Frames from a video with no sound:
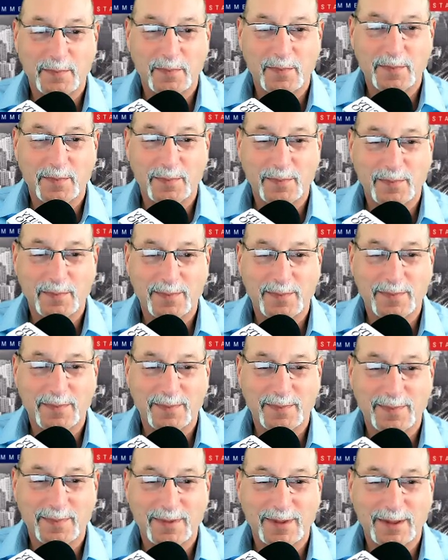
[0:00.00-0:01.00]

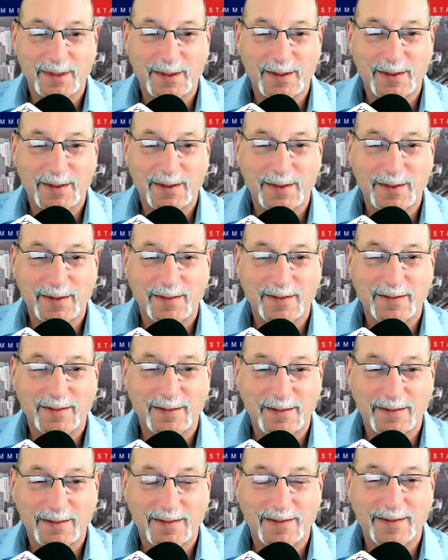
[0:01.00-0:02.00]

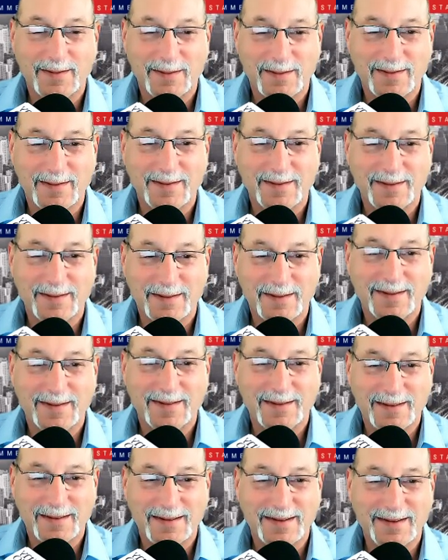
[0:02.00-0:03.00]

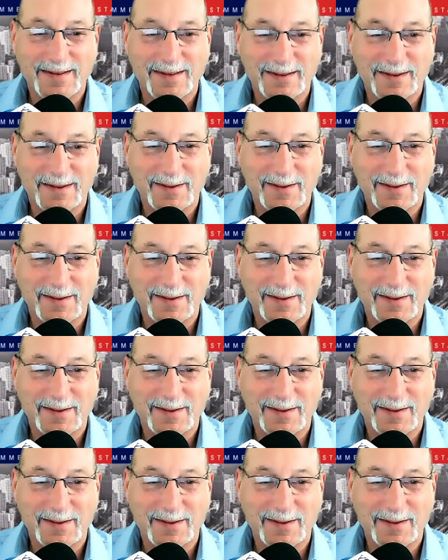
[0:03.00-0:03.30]
This person isn't speaking.